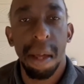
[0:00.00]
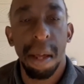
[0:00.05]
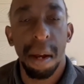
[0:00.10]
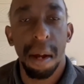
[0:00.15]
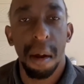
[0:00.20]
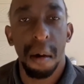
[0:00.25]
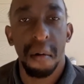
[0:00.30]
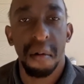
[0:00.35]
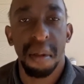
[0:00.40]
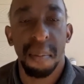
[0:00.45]

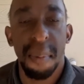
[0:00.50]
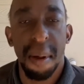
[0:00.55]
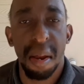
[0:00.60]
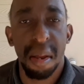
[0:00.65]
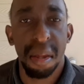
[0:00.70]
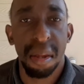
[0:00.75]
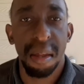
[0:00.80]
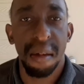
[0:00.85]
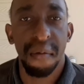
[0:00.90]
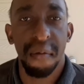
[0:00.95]

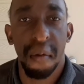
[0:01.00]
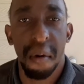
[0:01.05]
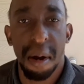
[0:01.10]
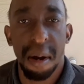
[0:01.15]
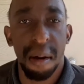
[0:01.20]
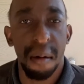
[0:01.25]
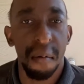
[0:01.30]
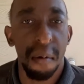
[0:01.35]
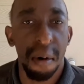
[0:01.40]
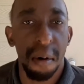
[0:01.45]
Especially for
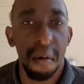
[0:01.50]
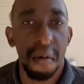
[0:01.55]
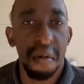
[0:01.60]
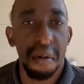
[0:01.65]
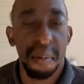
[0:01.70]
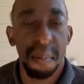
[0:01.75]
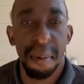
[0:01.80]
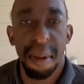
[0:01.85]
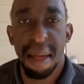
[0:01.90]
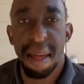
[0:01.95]
anyone who
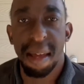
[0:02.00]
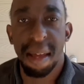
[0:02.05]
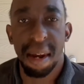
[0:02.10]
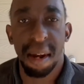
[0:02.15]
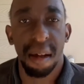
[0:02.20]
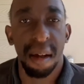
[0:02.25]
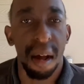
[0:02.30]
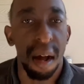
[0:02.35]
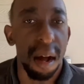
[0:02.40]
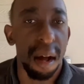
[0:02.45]
is playing
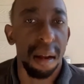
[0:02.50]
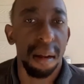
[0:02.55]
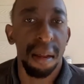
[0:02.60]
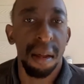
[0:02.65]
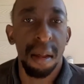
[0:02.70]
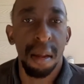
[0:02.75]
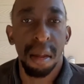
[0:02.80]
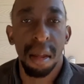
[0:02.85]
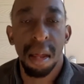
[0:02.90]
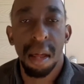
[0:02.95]
in
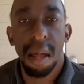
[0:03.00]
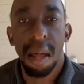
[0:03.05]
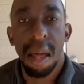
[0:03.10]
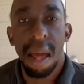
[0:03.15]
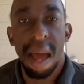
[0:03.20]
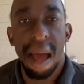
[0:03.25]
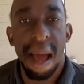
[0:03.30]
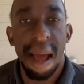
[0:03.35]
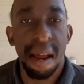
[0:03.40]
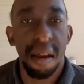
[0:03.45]
college,
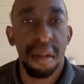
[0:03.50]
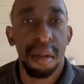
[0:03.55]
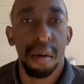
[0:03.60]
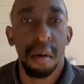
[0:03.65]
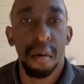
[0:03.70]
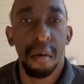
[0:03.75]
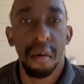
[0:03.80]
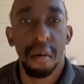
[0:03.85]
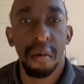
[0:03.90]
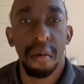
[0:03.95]
high
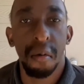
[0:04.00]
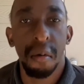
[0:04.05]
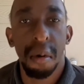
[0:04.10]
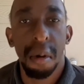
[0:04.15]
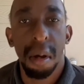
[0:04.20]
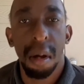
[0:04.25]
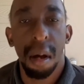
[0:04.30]
school,